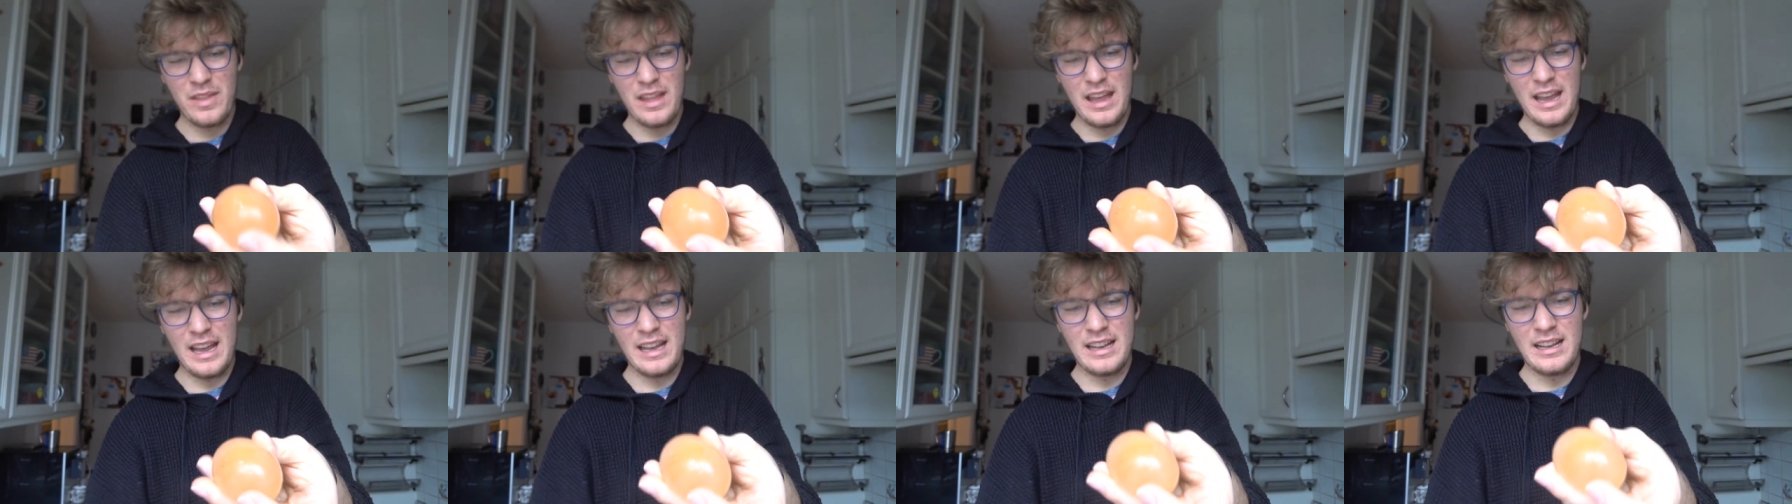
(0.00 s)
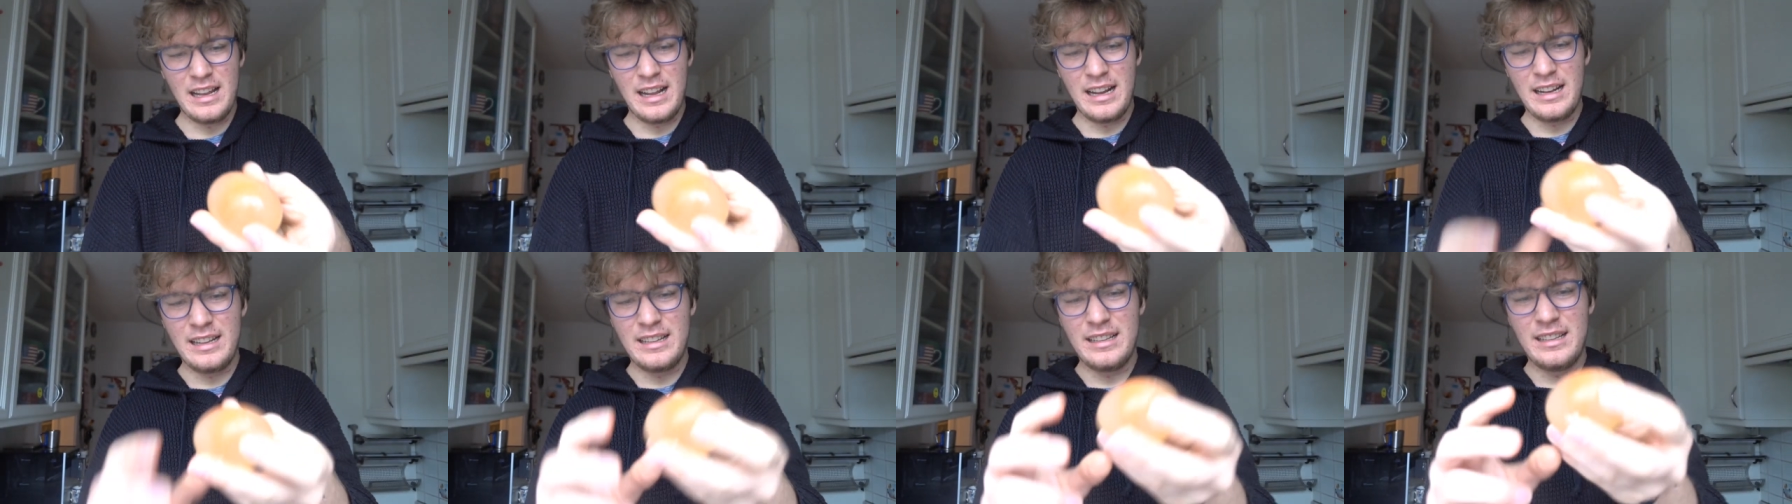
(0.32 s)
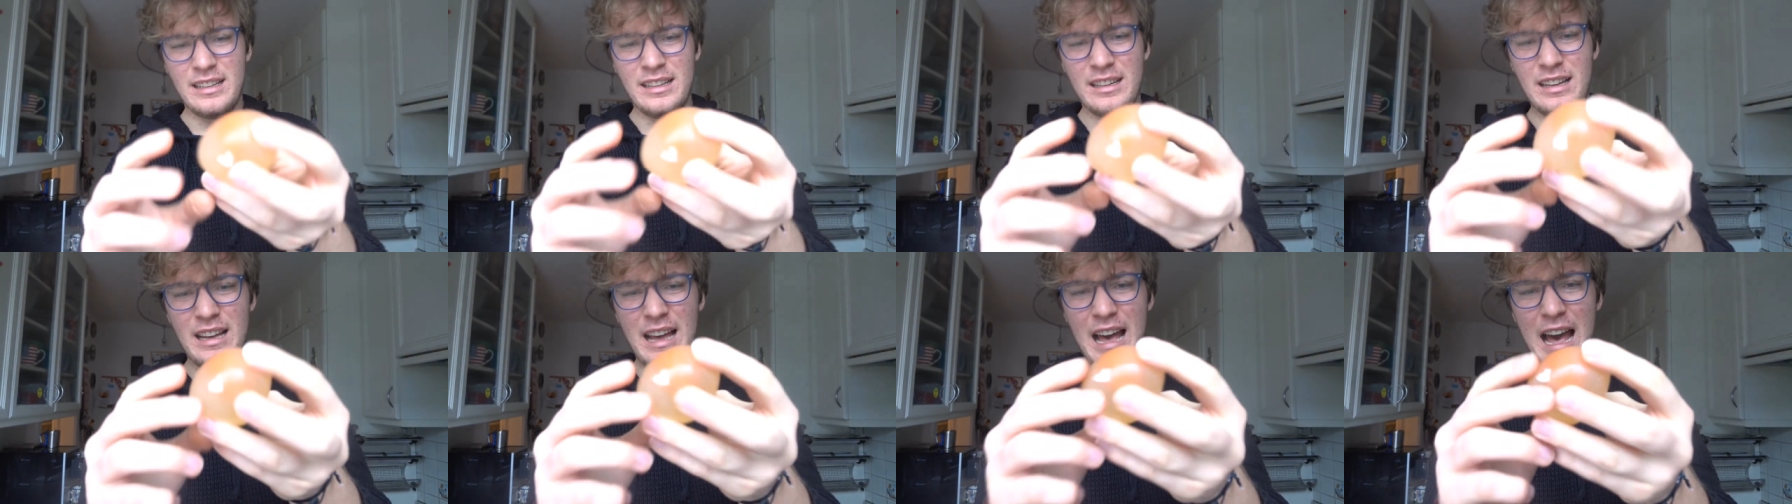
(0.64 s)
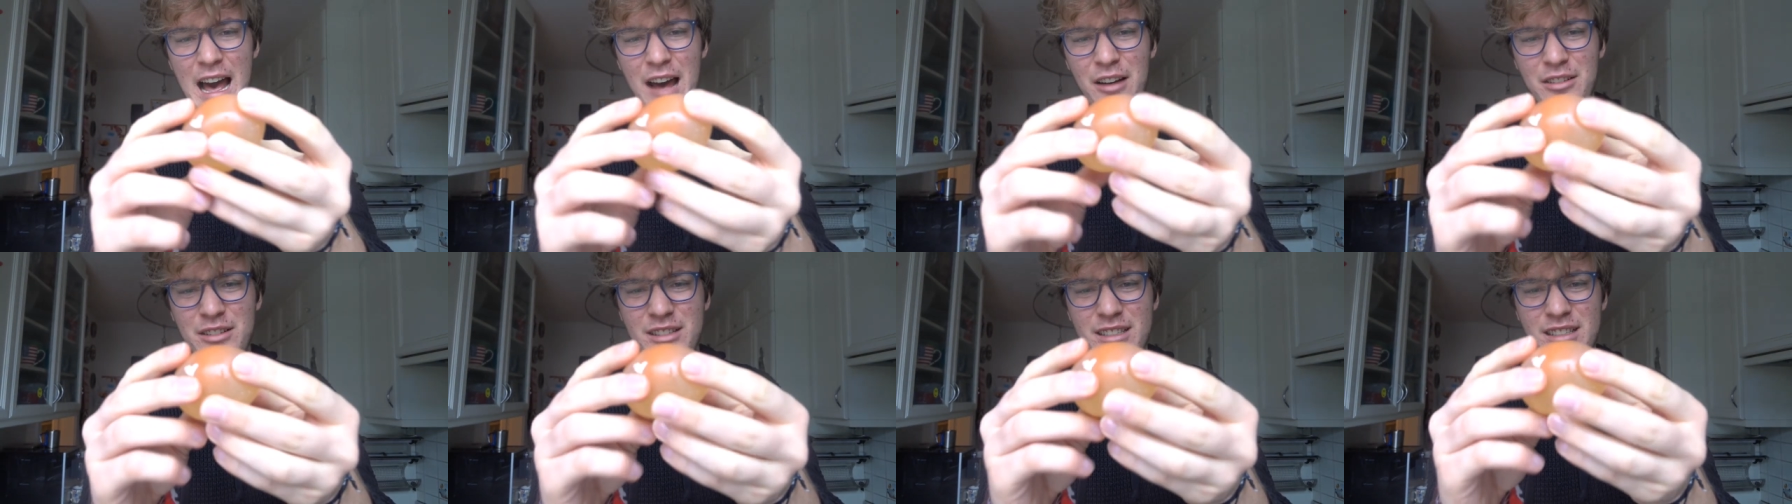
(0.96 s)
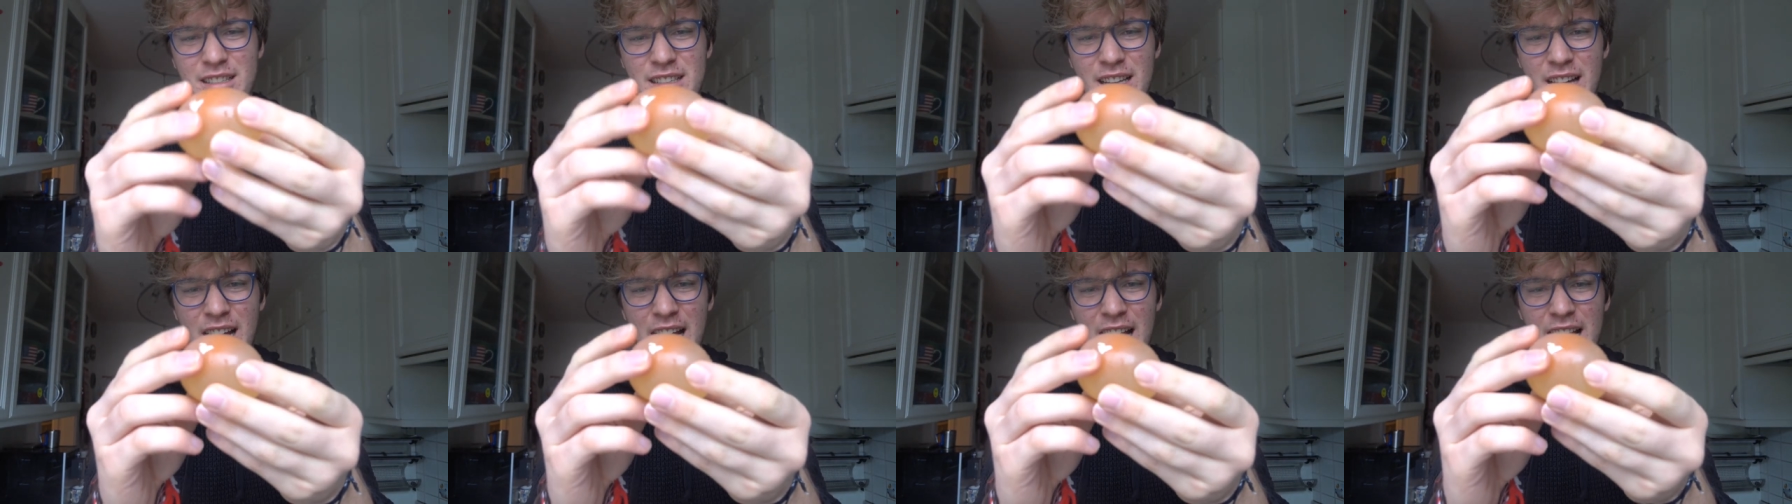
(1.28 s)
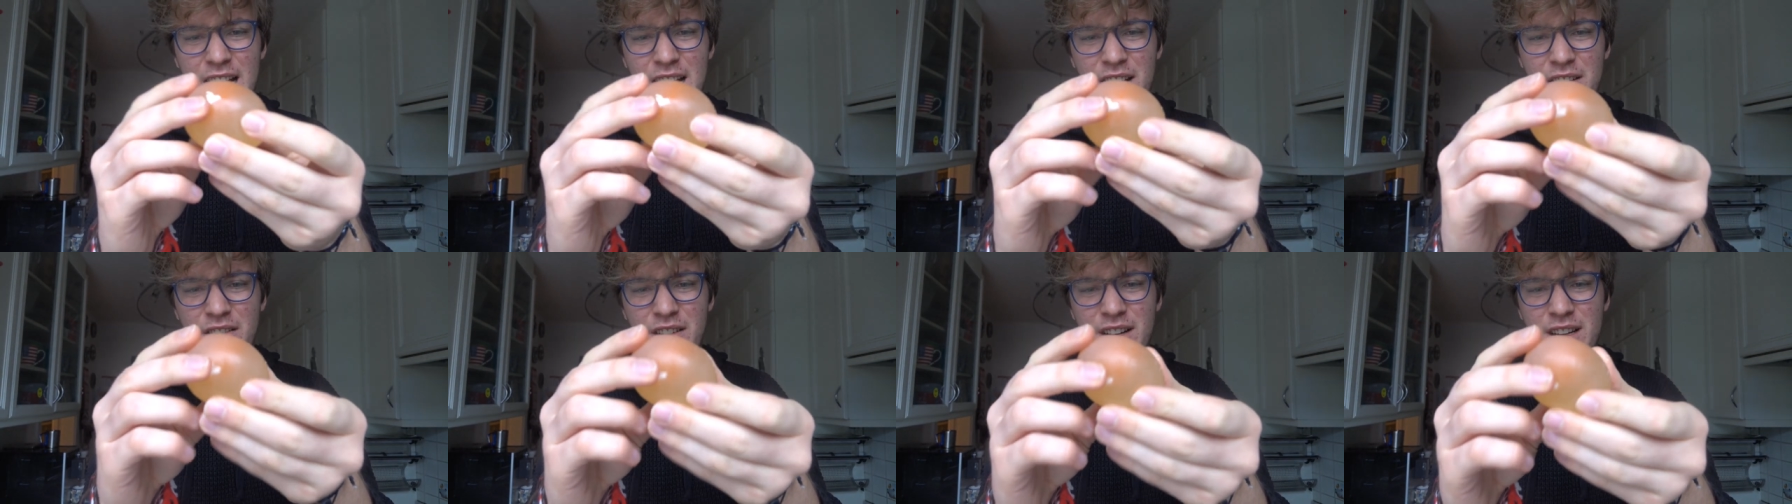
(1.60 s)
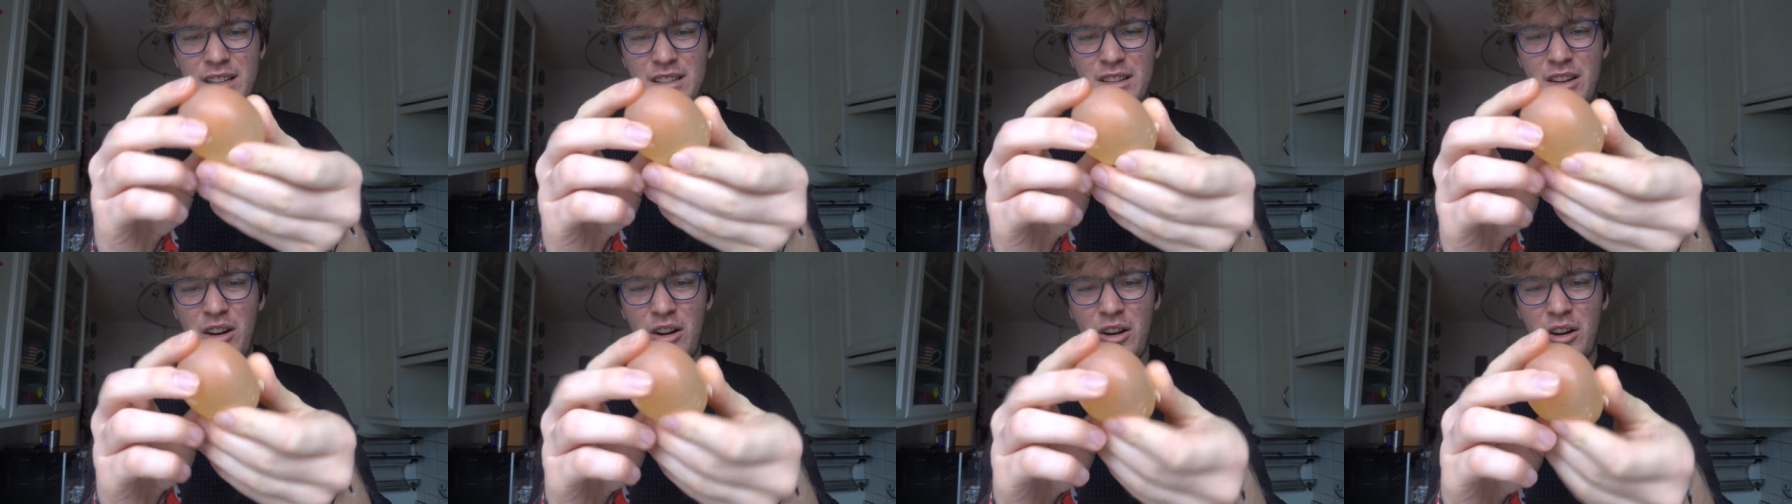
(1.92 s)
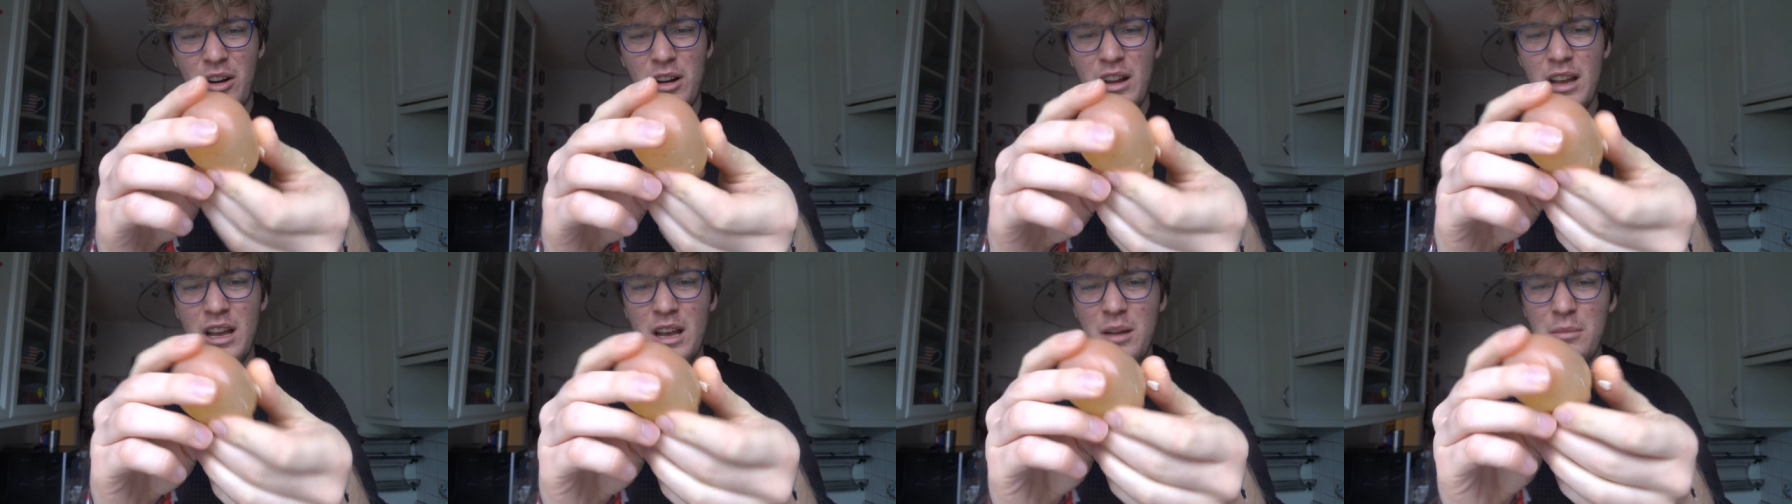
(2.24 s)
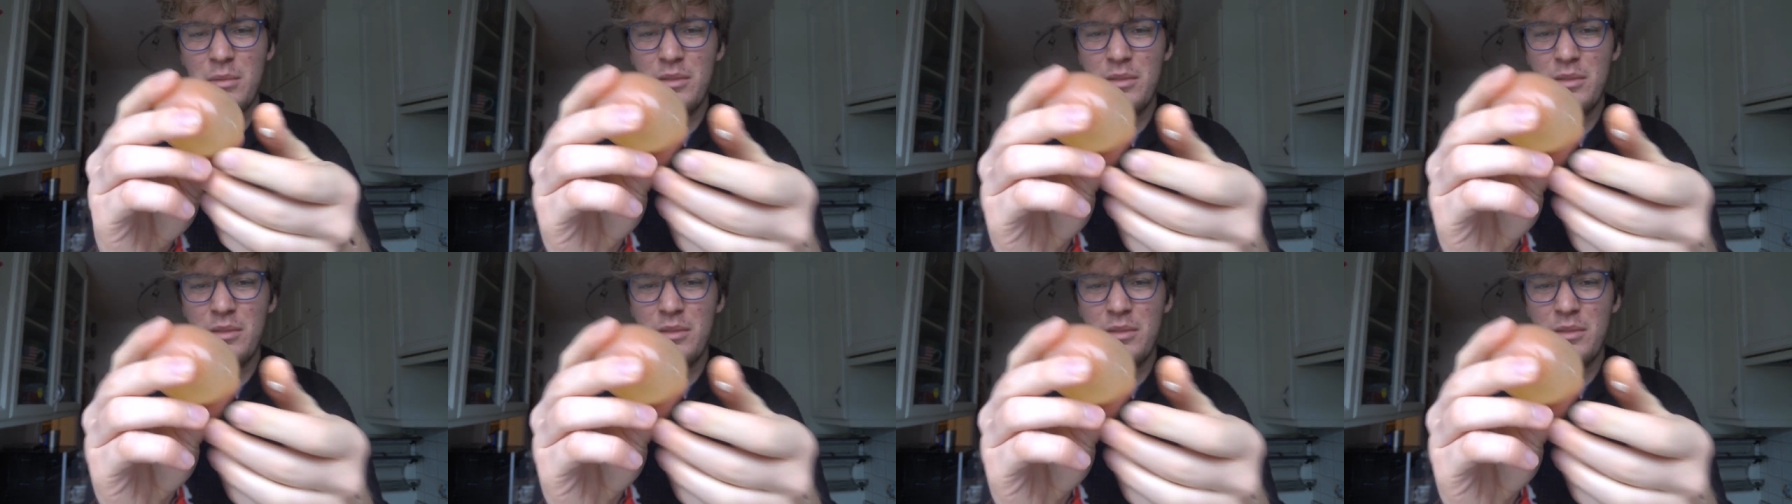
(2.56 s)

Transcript: And like the outside of it is hard,